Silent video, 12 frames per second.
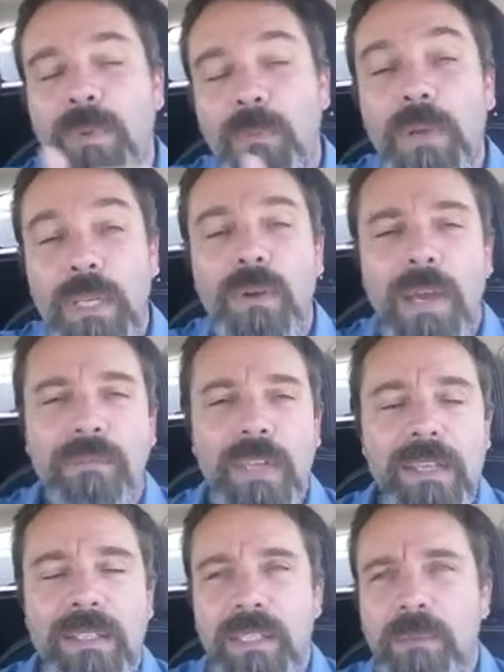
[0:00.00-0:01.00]
we
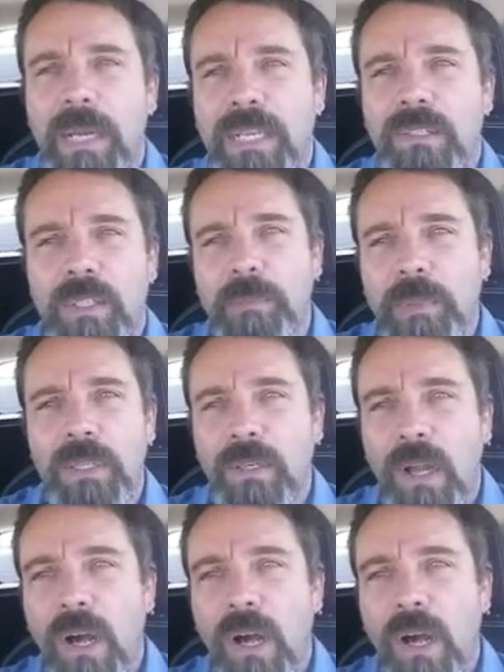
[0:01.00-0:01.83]
do have thousands of manuscripts,